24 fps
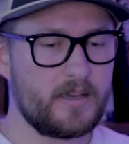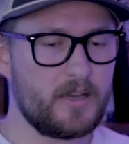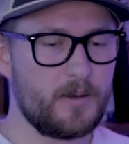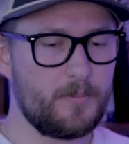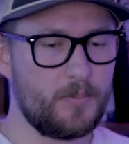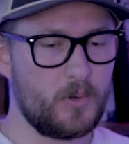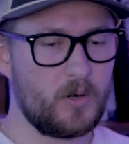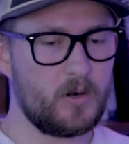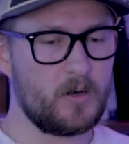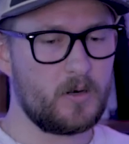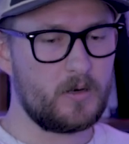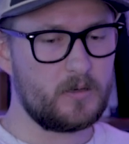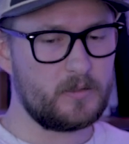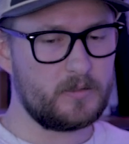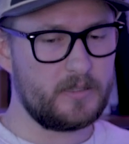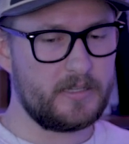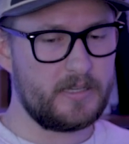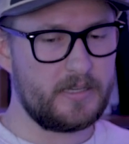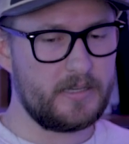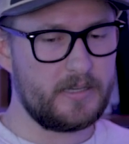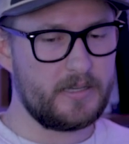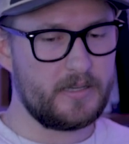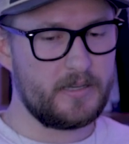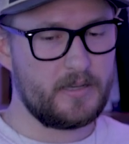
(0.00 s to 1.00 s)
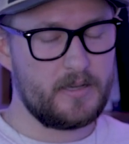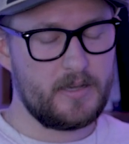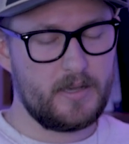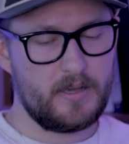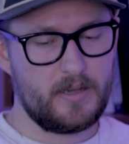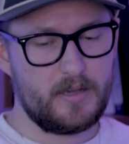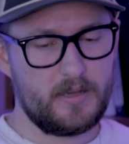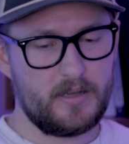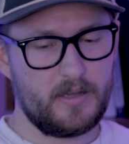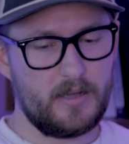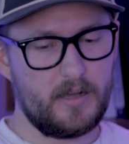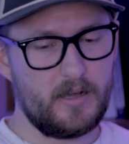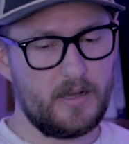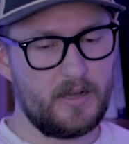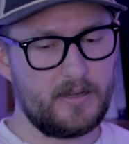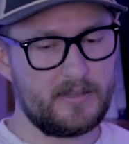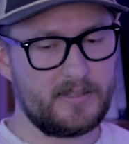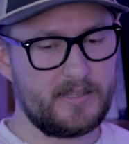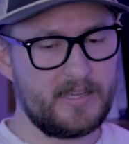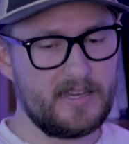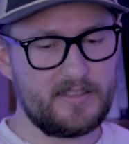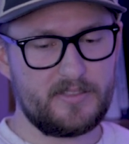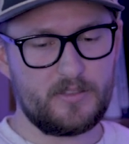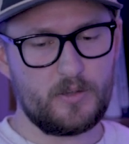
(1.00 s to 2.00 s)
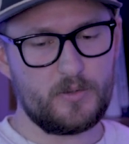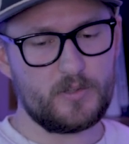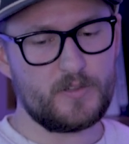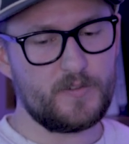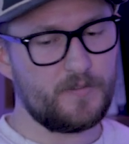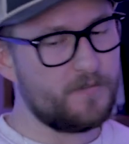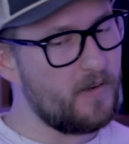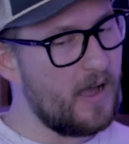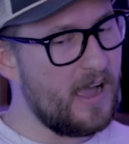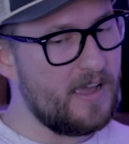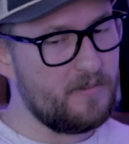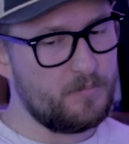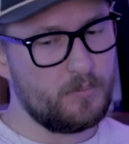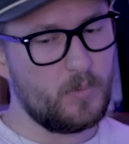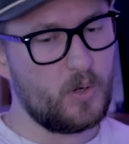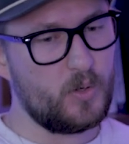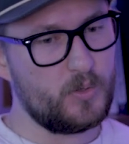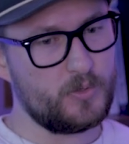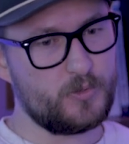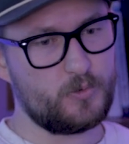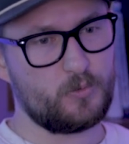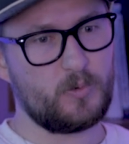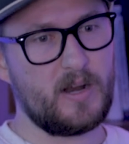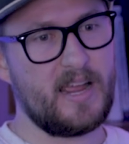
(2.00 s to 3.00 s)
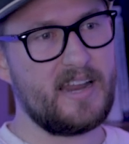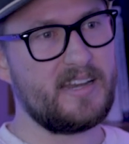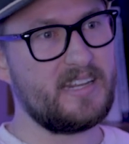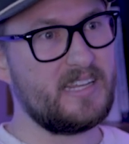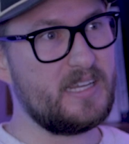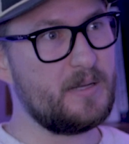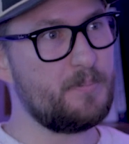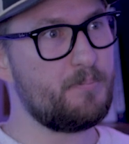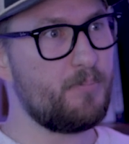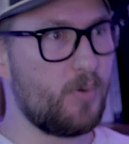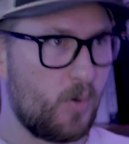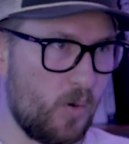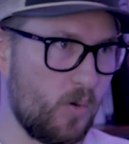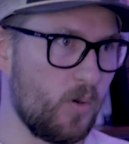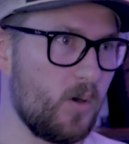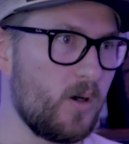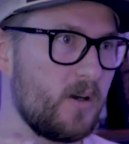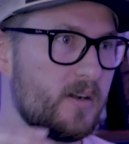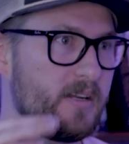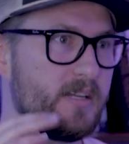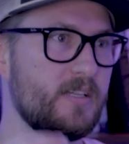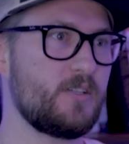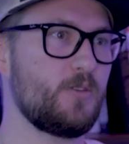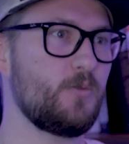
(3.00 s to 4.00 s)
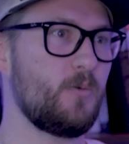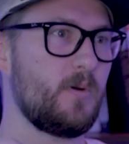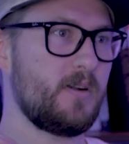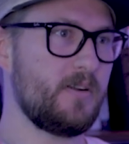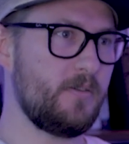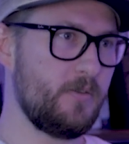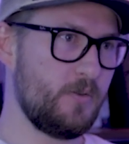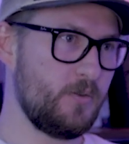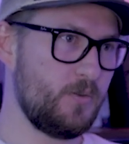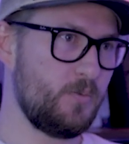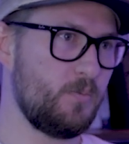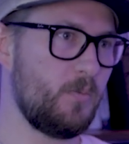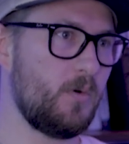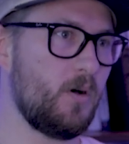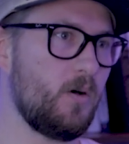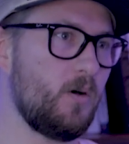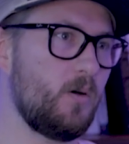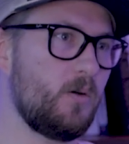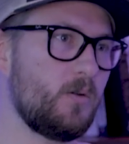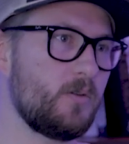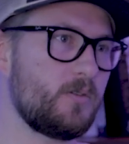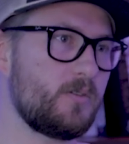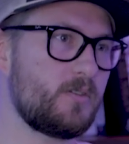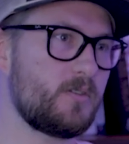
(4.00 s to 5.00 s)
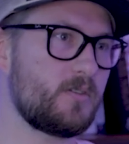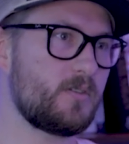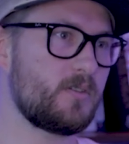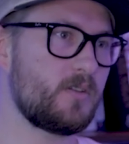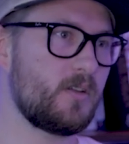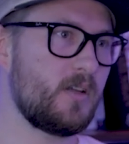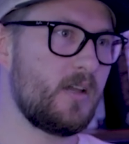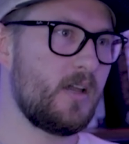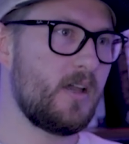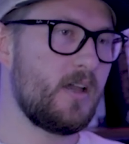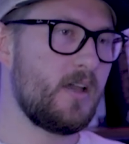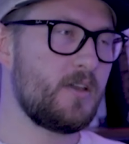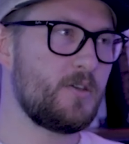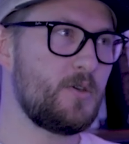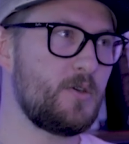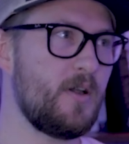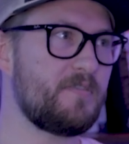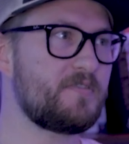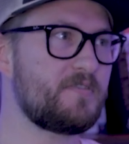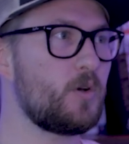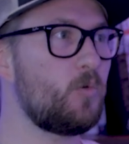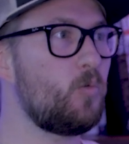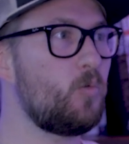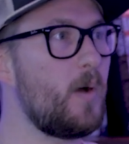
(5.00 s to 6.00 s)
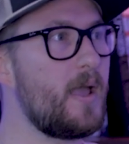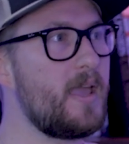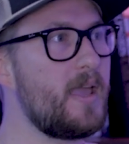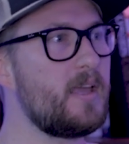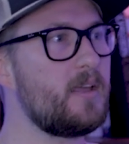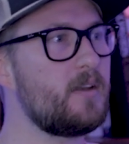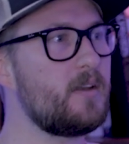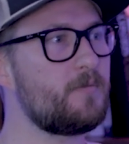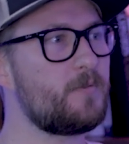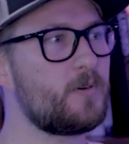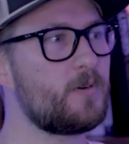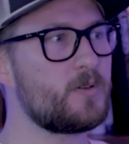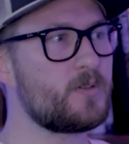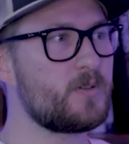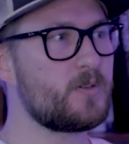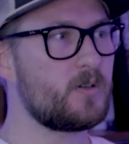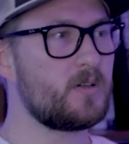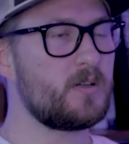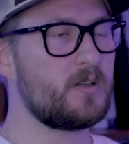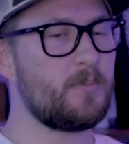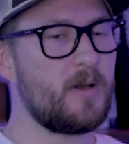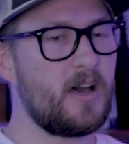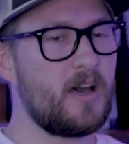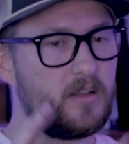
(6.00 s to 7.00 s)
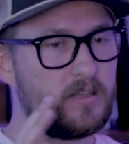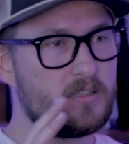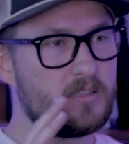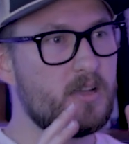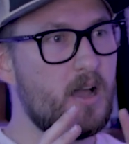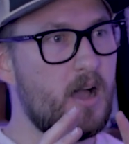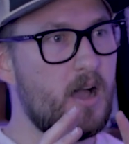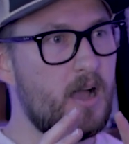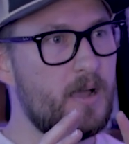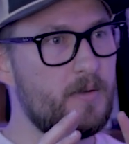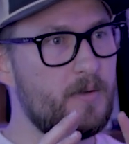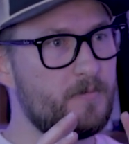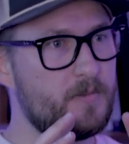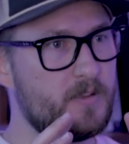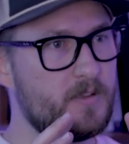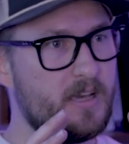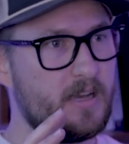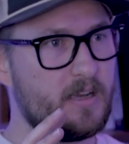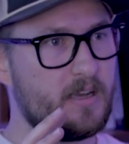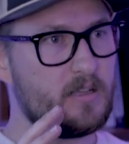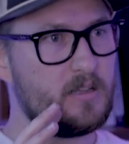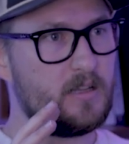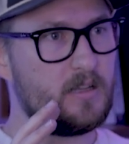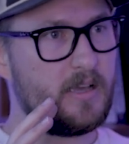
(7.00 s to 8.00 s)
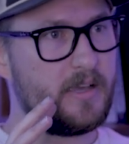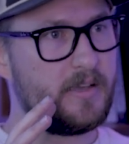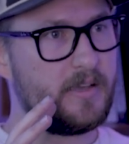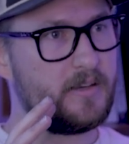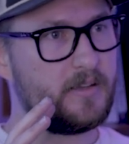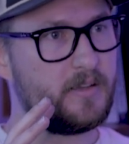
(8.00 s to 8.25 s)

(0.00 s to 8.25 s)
up early, get those 5 molds ready, pour each one of those molds. You have to wait for a certain amount of time for that clay